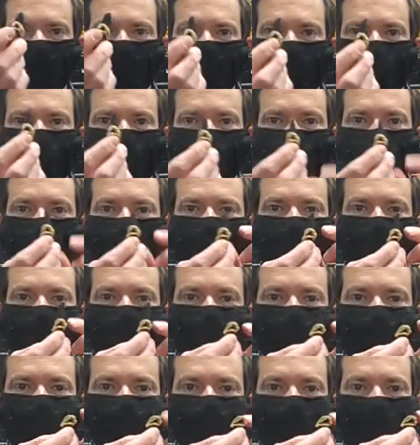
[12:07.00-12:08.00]
and put a
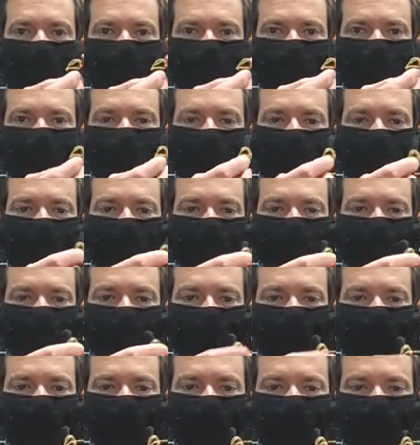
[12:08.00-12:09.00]
little rubber band
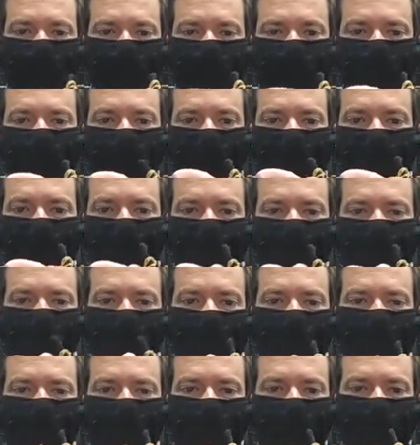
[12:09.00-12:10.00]
around it. What
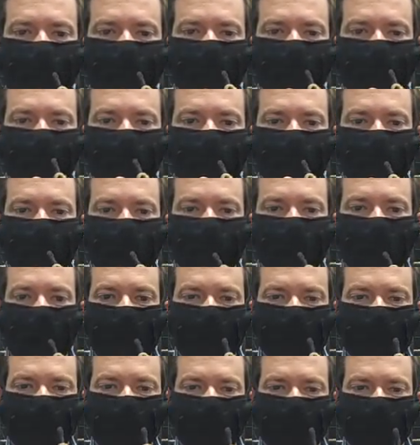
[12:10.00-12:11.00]
I'm going to do is
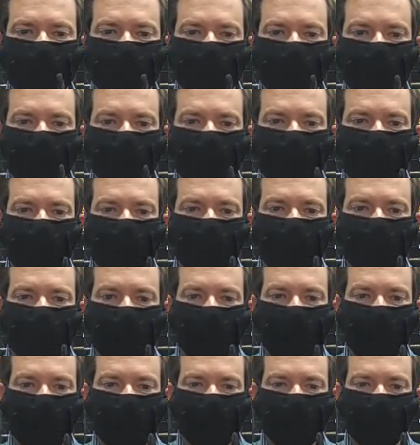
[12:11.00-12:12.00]
stretch
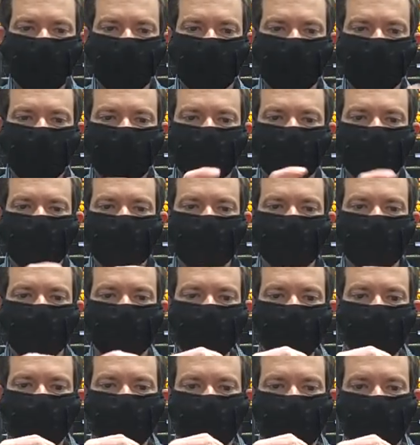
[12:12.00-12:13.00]
that to
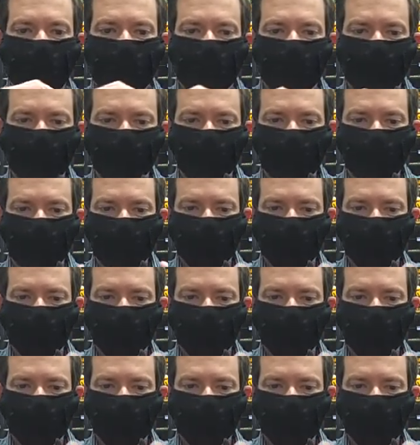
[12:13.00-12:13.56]
go around